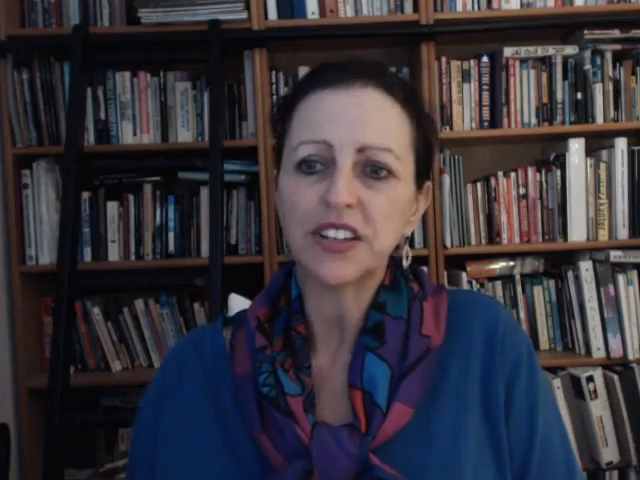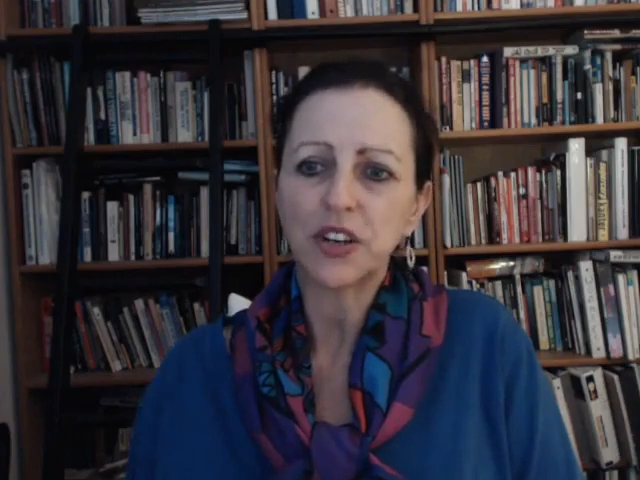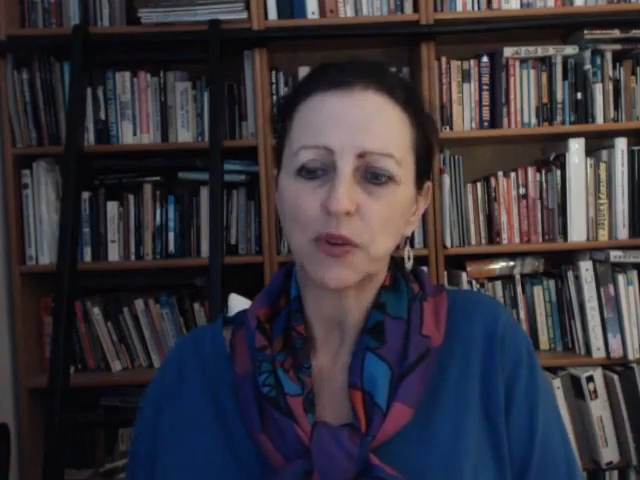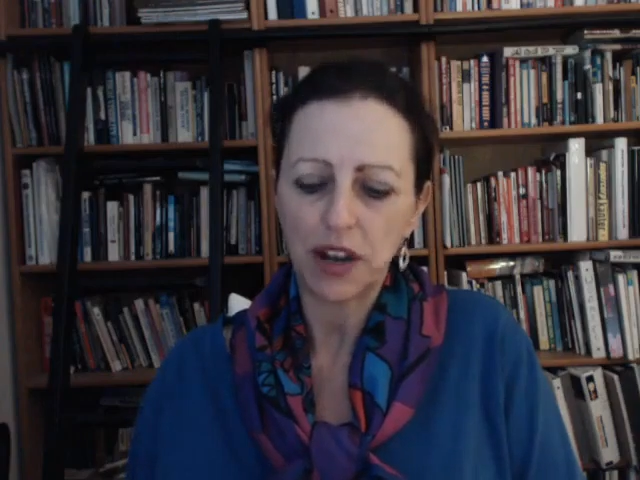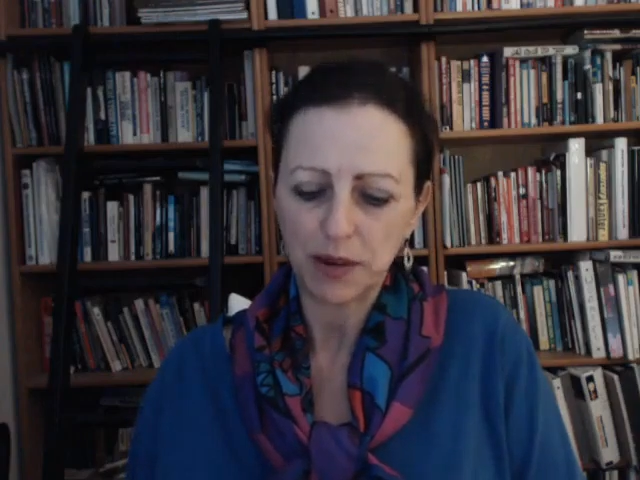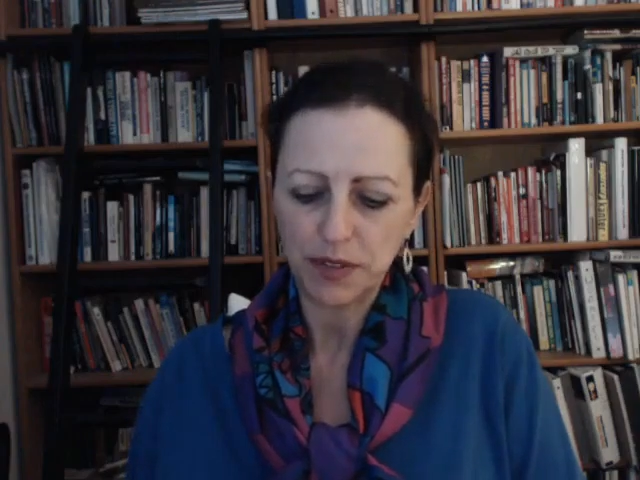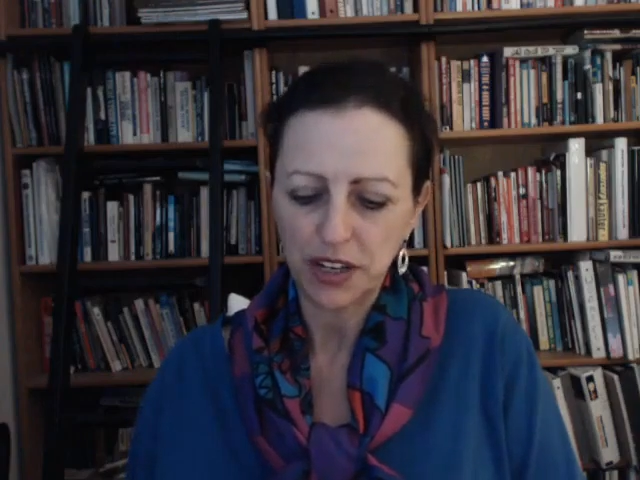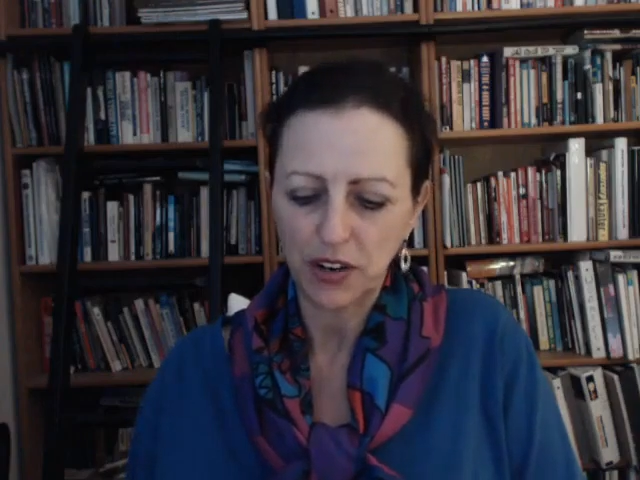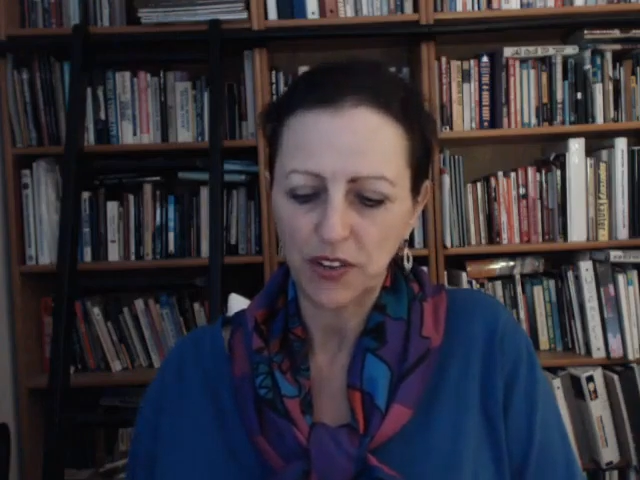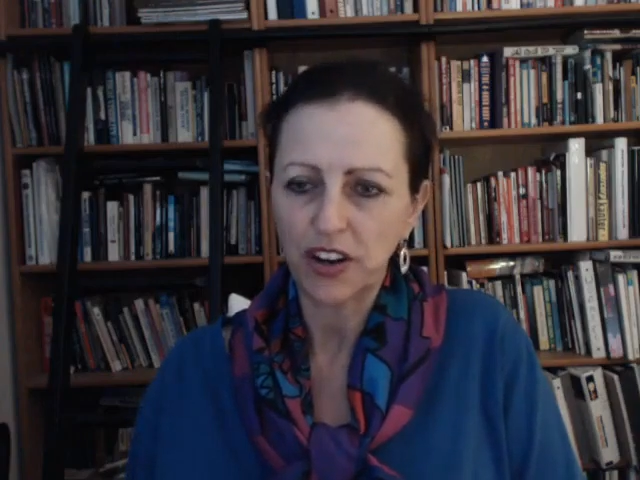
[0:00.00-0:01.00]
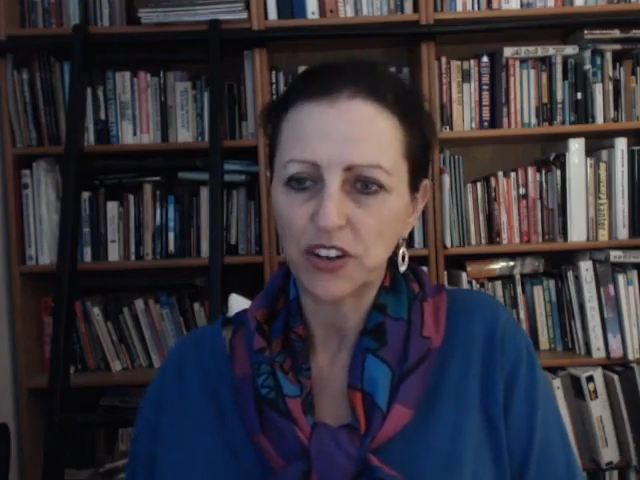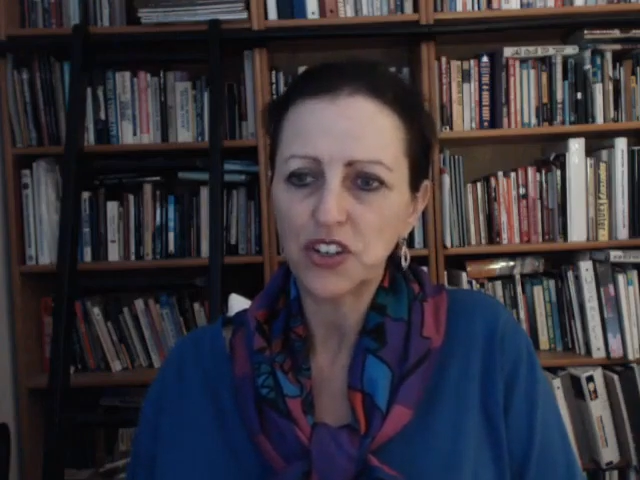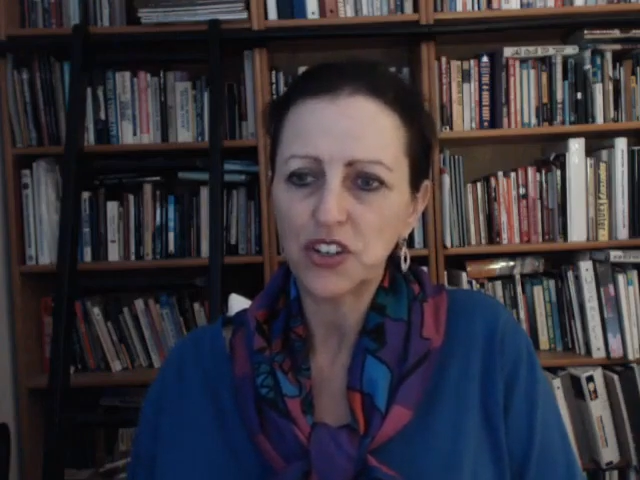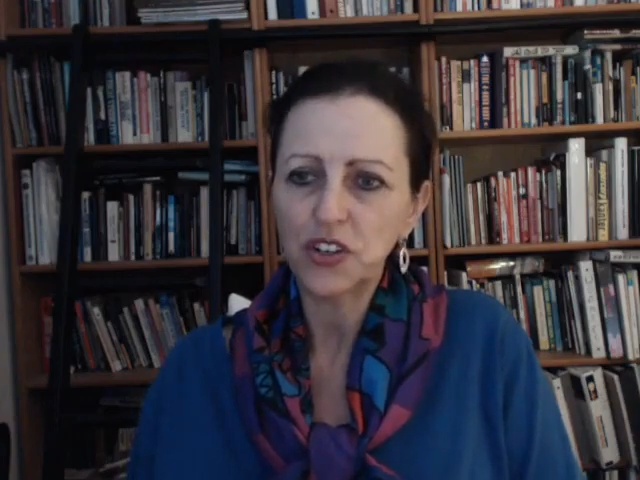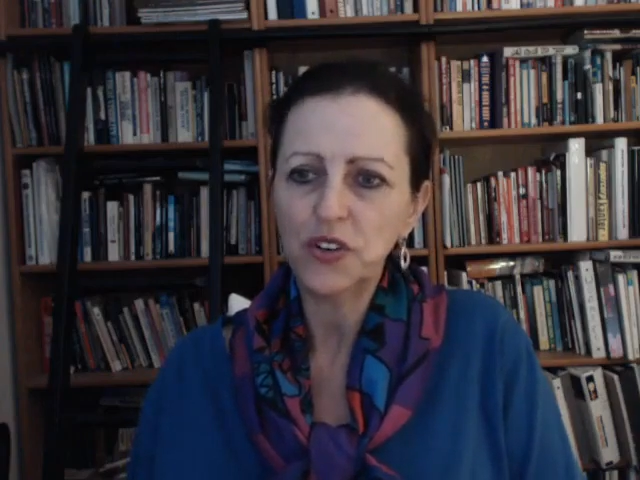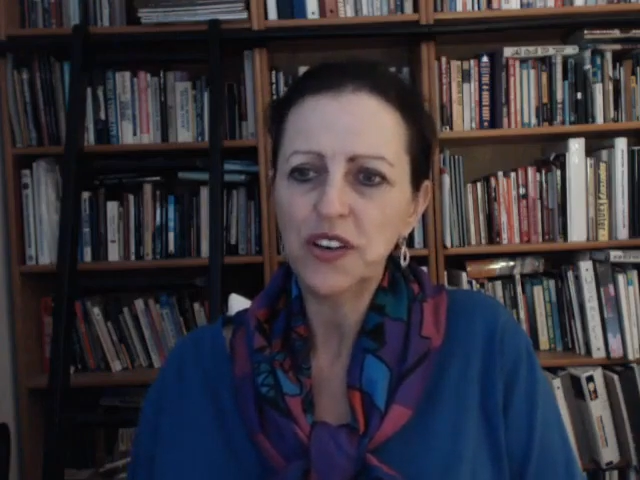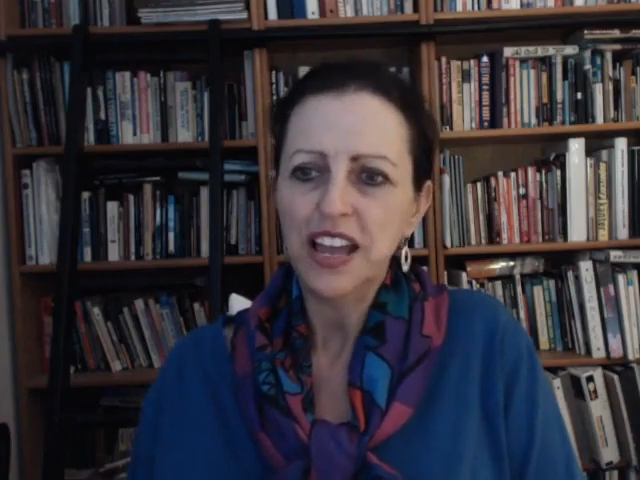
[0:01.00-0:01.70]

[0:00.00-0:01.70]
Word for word: So you're welcome to go there too.